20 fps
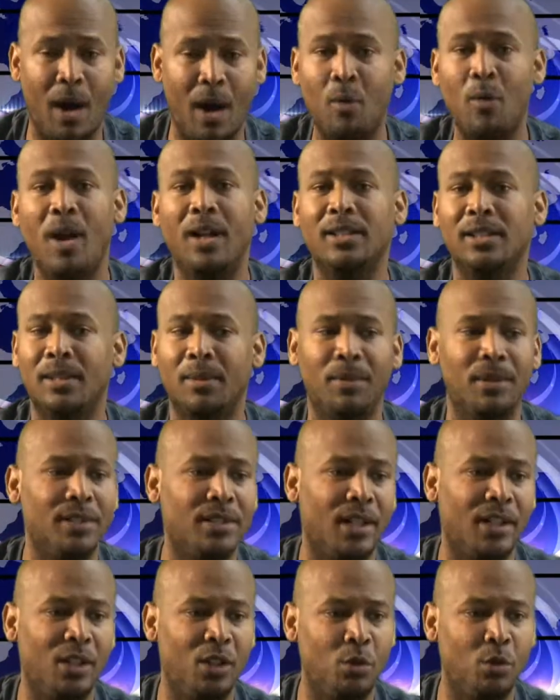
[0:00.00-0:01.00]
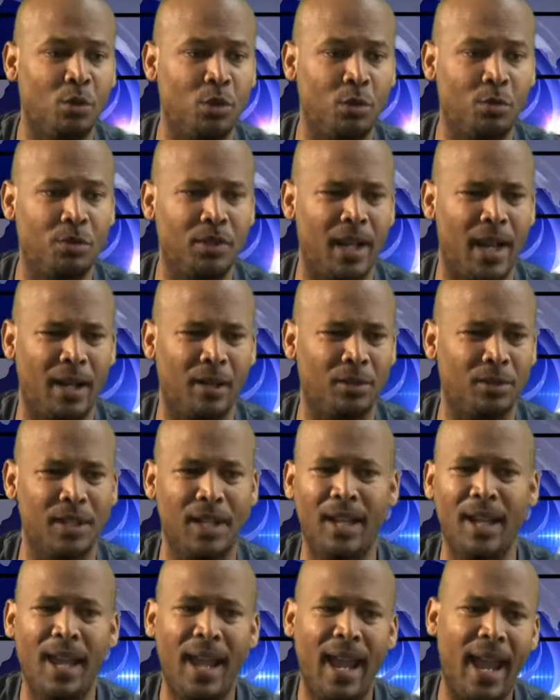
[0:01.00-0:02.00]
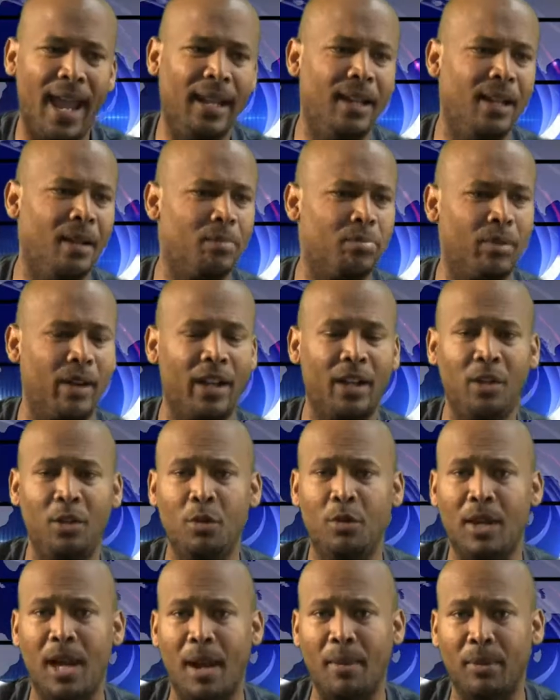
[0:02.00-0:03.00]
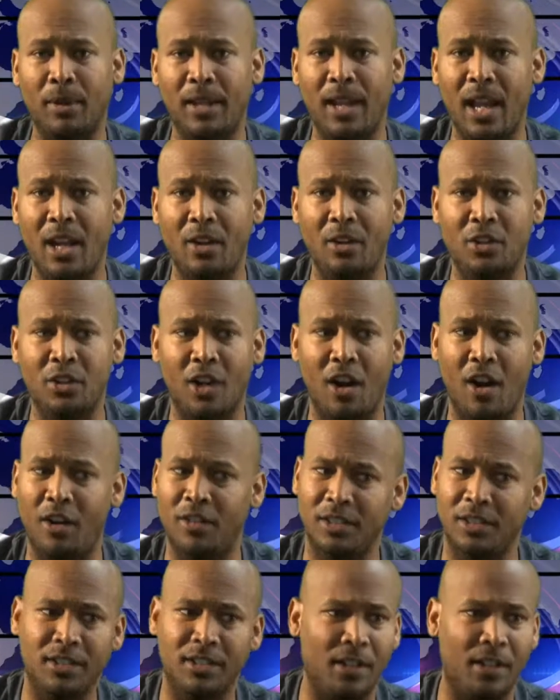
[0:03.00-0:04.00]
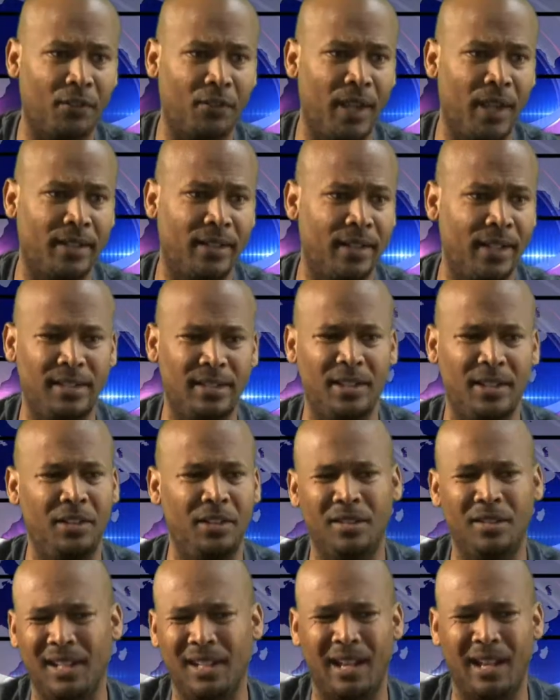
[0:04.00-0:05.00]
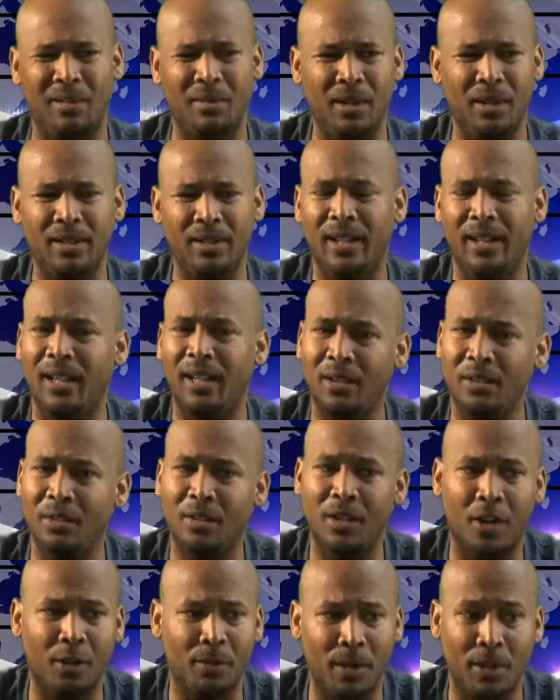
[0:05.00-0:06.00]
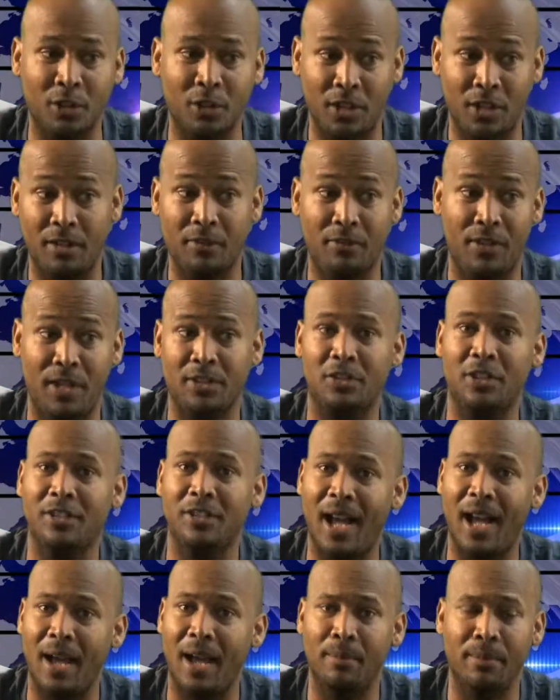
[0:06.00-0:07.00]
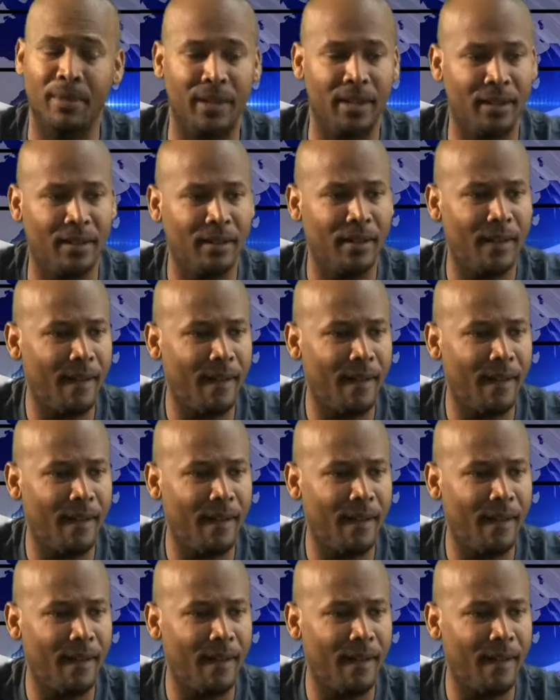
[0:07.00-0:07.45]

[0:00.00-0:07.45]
I watch some of these other YouTube channels and they're bringing you complicated charts and stuff like this, and you're like, what in the hell are you talking about? Should I invest or not, man?